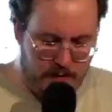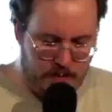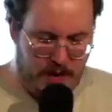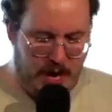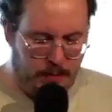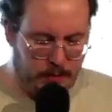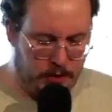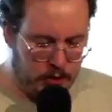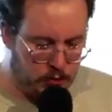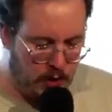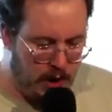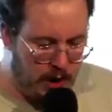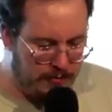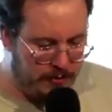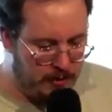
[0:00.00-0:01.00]
been able to
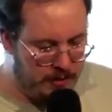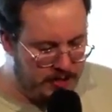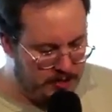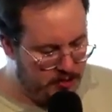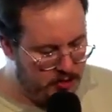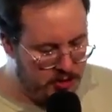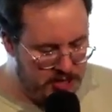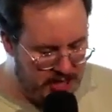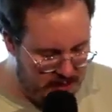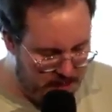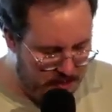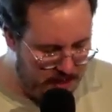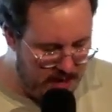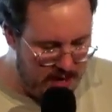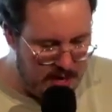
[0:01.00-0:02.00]
draw from it such
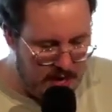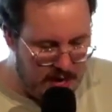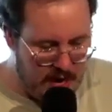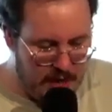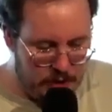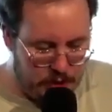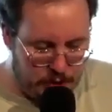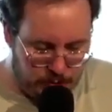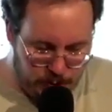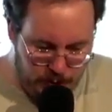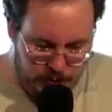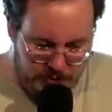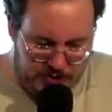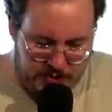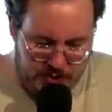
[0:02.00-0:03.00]
deep uh,
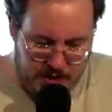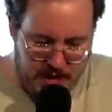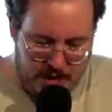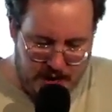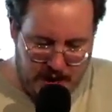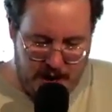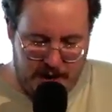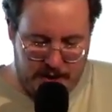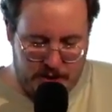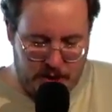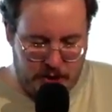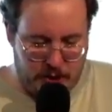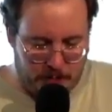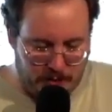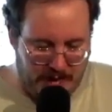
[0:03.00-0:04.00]
truths. Uh,
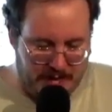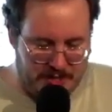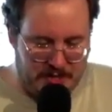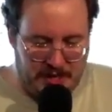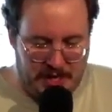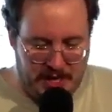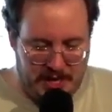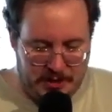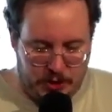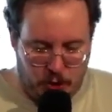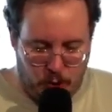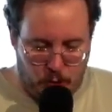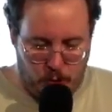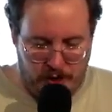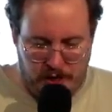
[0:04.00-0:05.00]
such a blessing it is
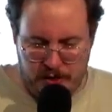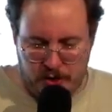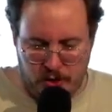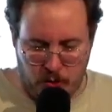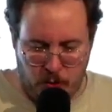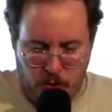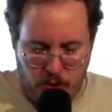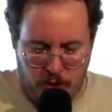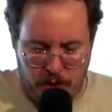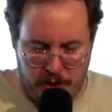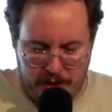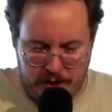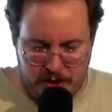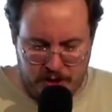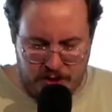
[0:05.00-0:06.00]
to read your word
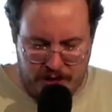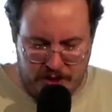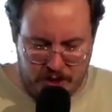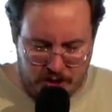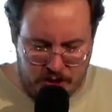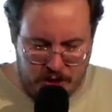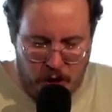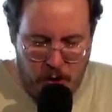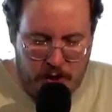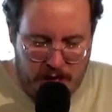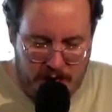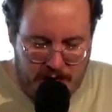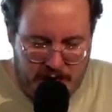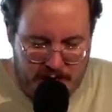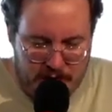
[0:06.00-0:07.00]
and to, and to soak
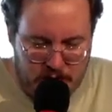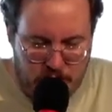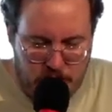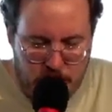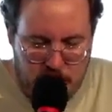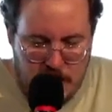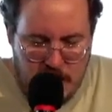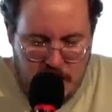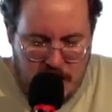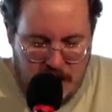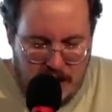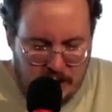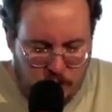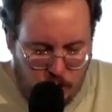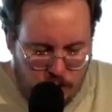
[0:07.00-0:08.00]
in it and to,
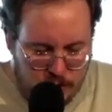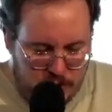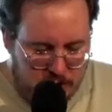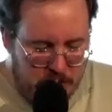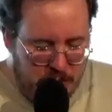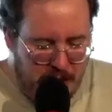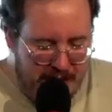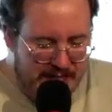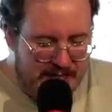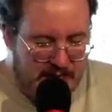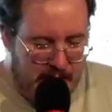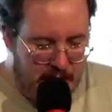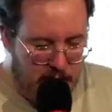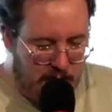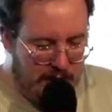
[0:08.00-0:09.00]
uh, Lord, just
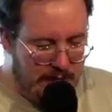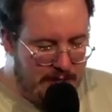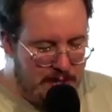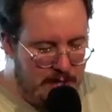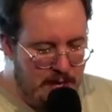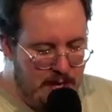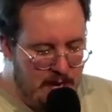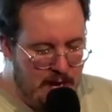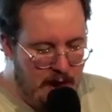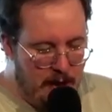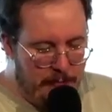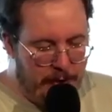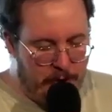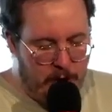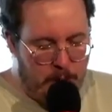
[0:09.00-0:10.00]
meditate on it. Uh,
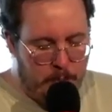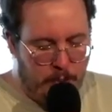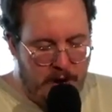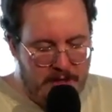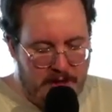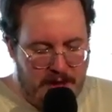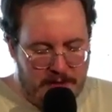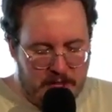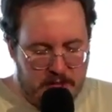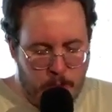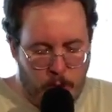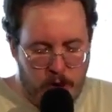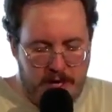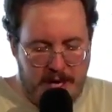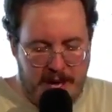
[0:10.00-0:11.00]
Father, I pray that this
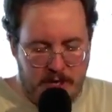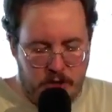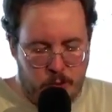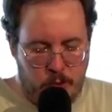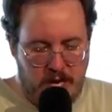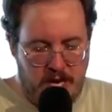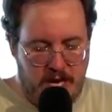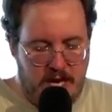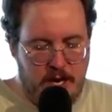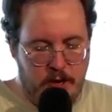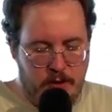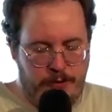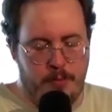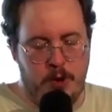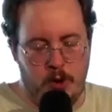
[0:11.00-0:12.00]
morning as we
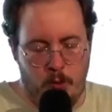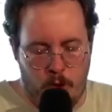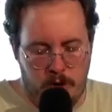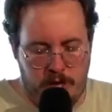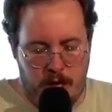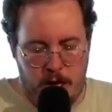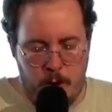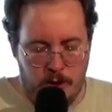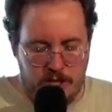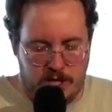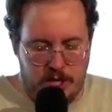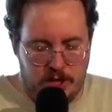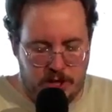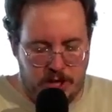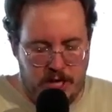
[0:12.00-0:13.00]
hear from your word, that you would
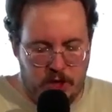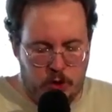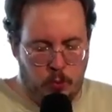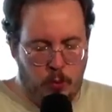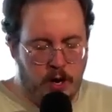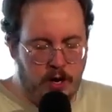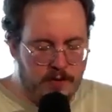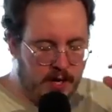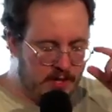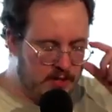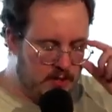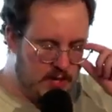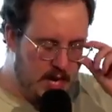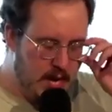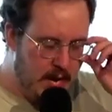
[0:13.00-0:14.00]
teach each one of
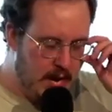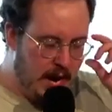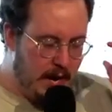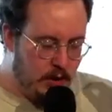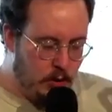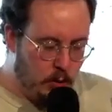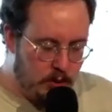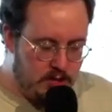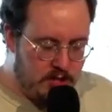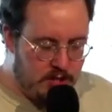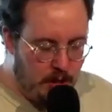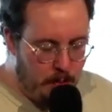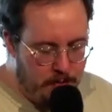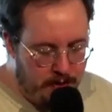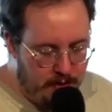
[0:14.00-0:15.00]
us, uh, Lord,
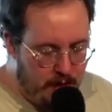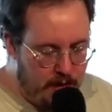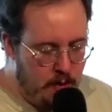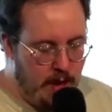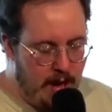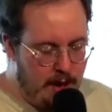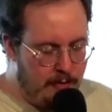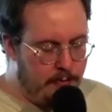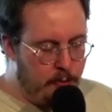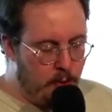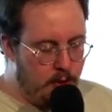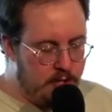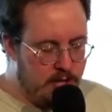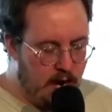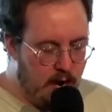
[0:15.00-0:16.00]
something that you have for
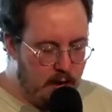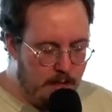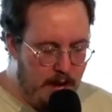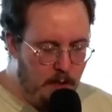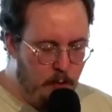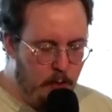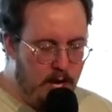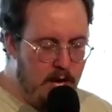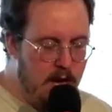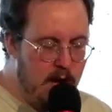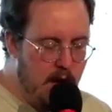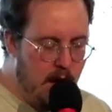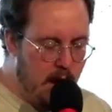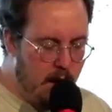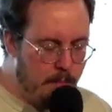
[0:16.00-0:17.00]
us. God, may we
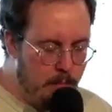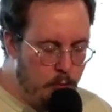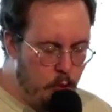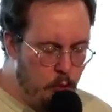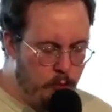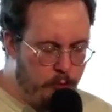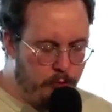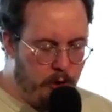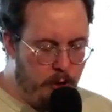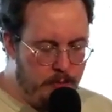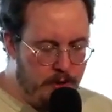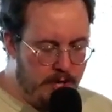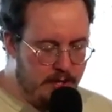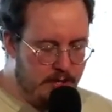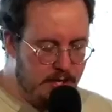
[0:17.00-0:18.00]
uh, move from
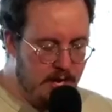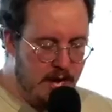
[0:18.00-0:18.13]
this